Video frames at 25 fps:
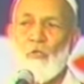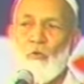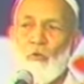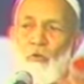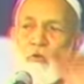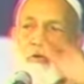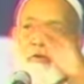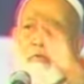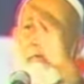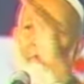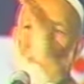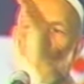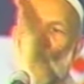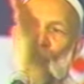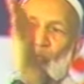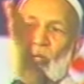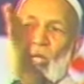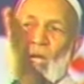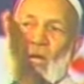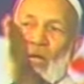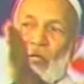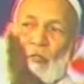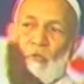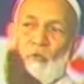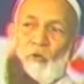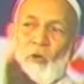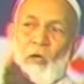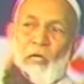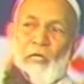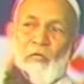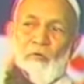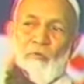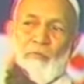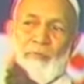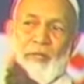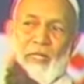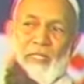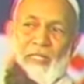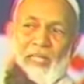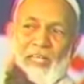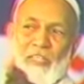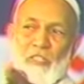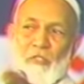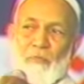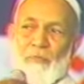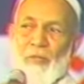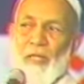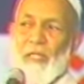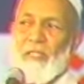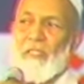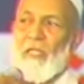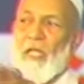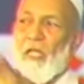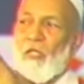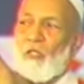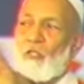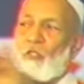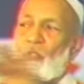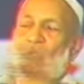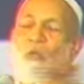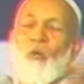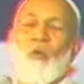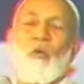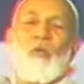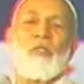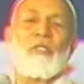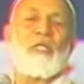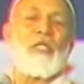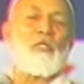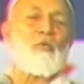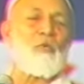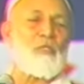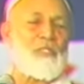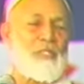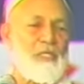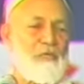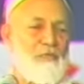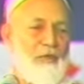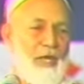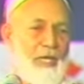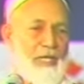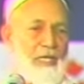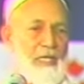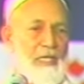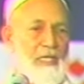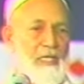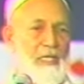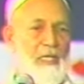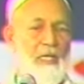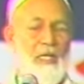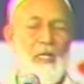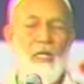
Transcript: Children of Judah, you occupy that space, and so on, it was divided.